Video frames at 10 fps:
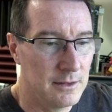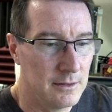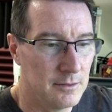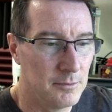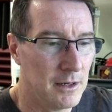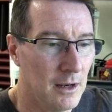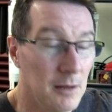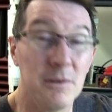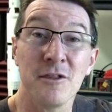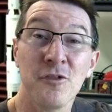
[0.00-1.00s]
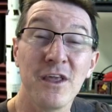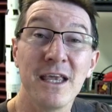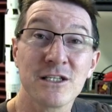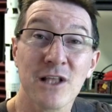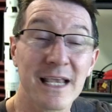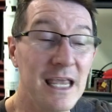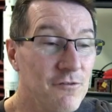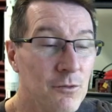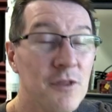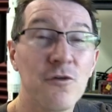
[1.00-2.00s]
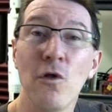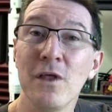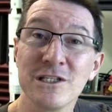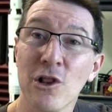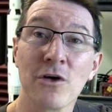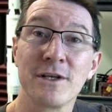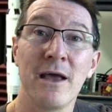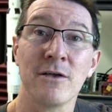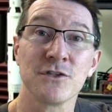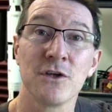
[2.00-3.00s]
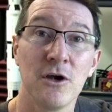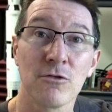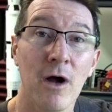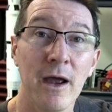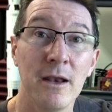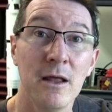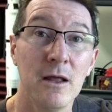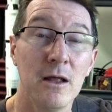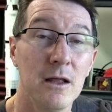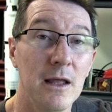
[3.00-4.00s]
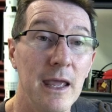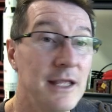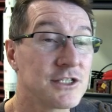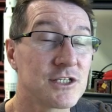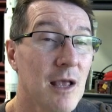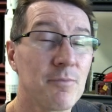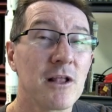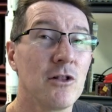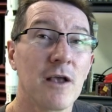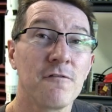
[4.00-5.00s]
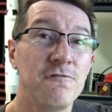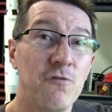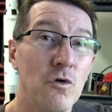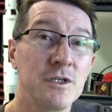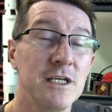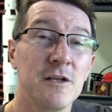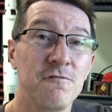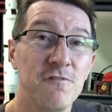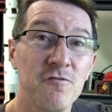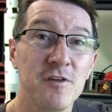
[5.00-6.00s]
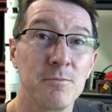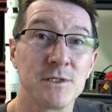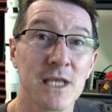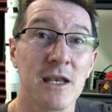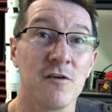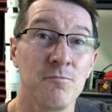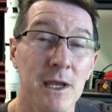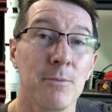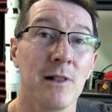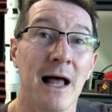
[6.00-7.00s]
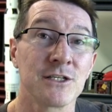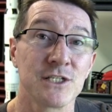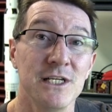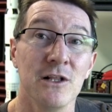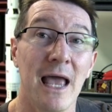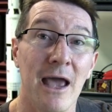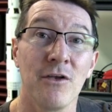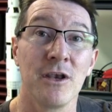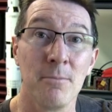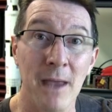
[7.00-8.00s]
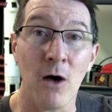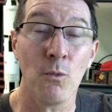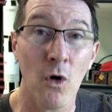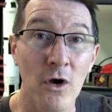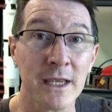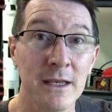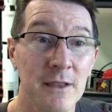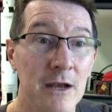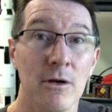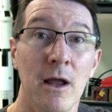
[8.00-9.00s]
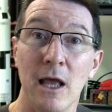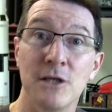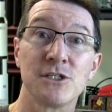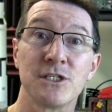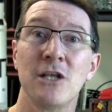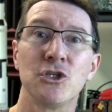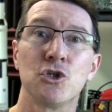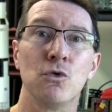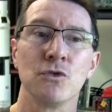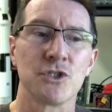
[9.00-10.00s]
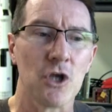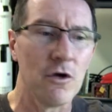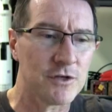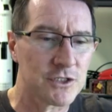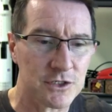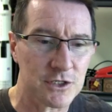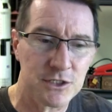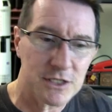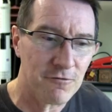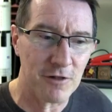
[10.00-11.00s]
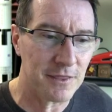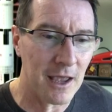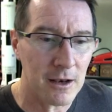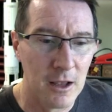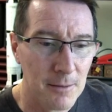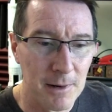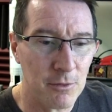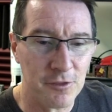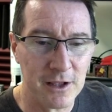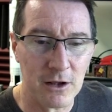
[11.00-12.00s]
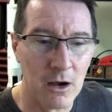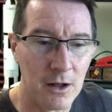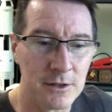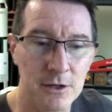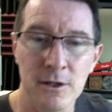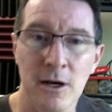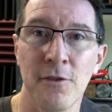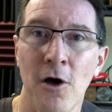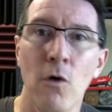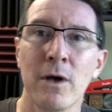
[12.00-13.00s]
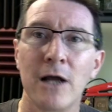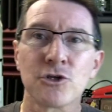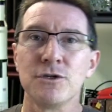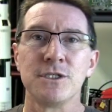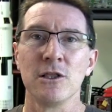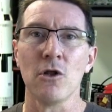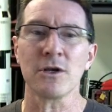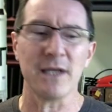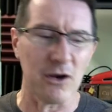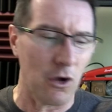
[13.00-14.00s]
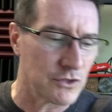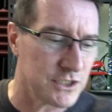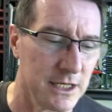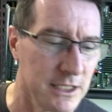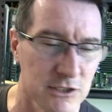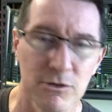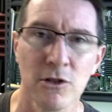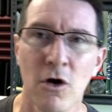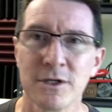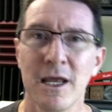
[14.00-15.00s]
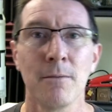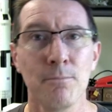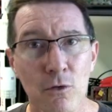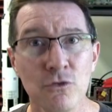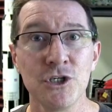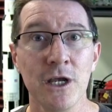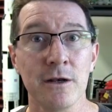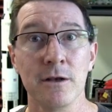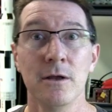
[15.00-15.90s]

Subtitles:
but the thing is, like, even with all these lockdowns, right? It's something like 40 to 50% of people are still out and about working. They're essential services and stuff like that. People think, the whole country's in lockdown, whole cities are in lockdown. Bullshit,